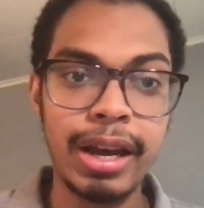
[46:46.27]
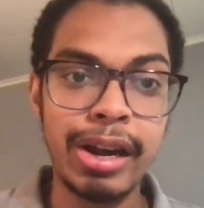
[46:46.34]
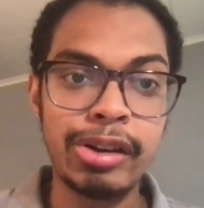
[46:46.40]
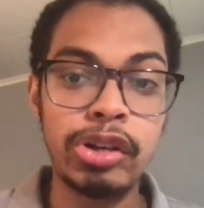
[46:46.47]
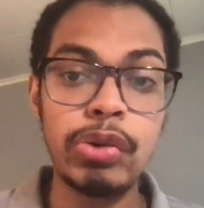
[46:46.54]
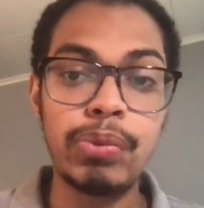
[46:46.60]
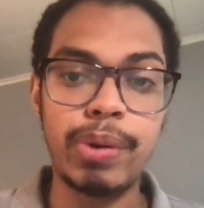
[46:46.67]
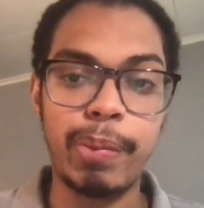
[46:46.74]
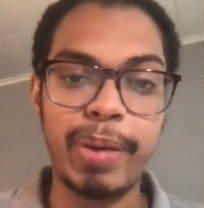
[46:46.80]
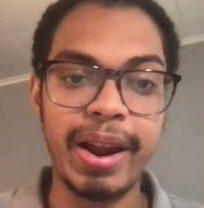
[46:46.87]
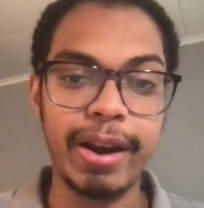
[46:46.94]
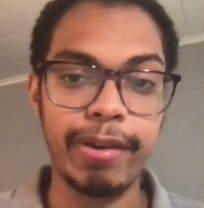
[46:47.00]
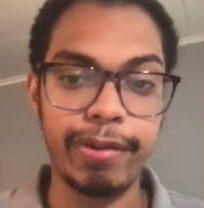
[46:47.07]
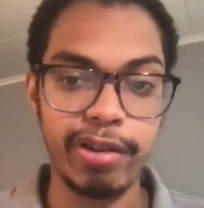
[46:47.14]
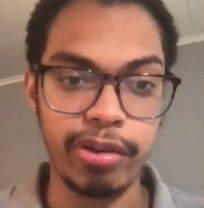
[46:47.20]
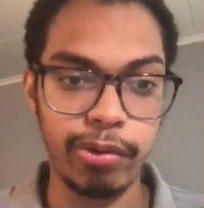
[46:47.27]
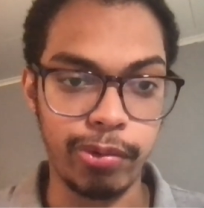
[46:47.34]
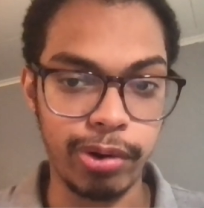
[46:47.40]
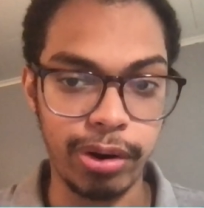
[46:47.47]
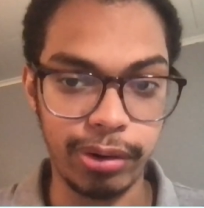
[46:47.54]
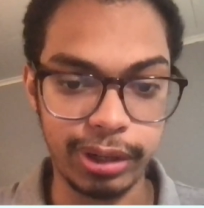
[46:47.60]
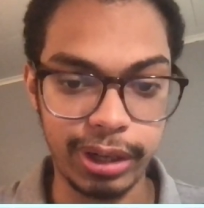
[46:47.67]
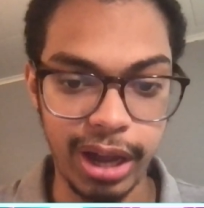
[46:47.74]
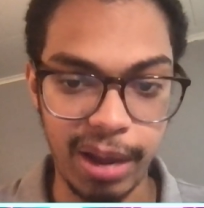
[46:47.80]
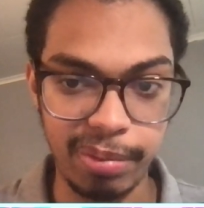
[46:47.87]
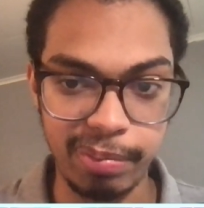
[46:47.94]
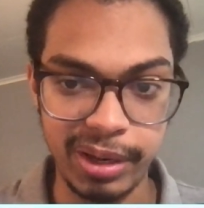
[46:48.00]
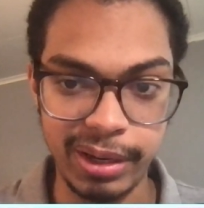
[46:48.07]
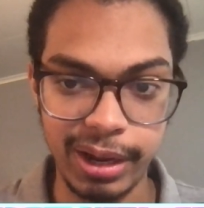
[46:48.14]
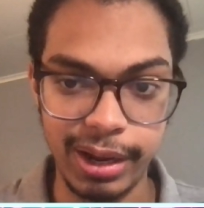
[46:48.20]
to prepare for the World Cup
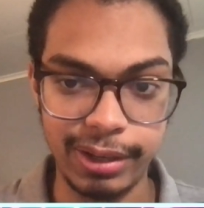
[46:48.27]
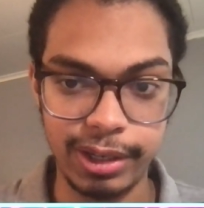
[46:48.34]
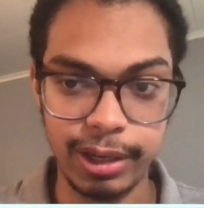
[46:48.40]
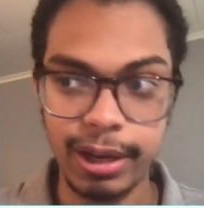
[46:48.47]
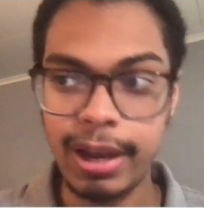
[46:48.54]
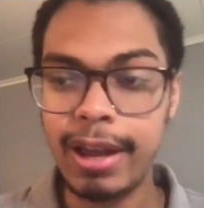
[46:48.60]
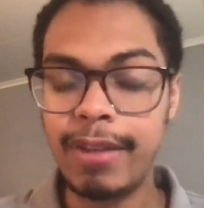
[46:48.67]
because